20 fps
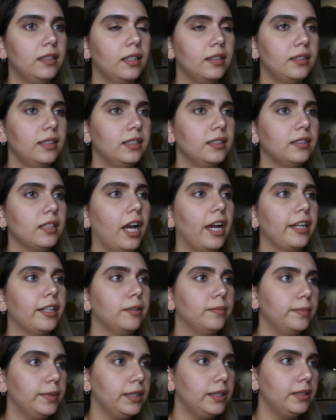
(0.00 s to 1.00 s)
not the
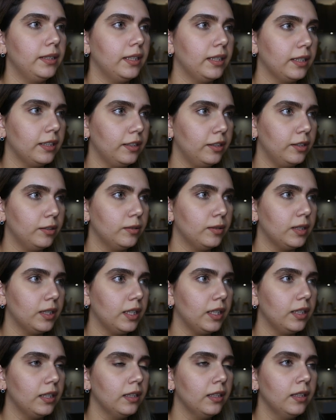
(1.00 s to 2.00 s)
entire building to use
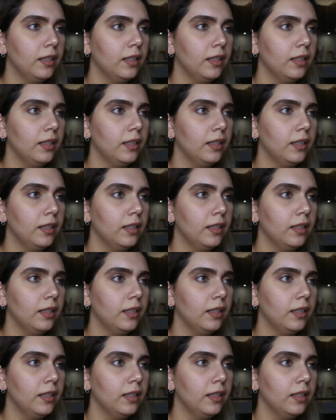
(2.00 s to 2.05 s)
it